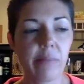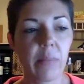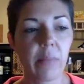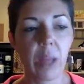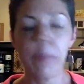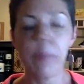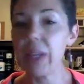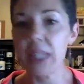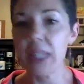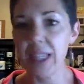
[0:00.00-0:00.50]

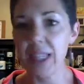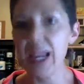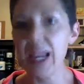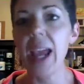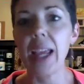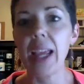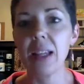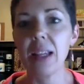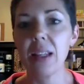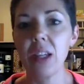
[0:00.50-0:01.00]

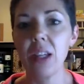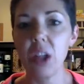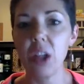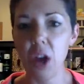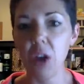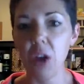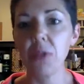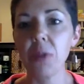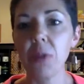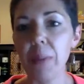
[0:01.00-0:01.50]
mistakes,
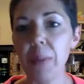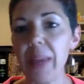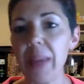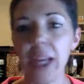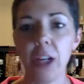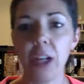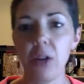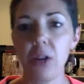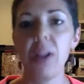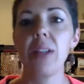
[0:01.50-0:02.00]
from
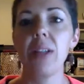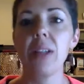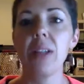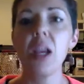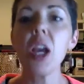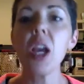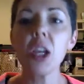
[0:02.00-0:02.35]
ignorance.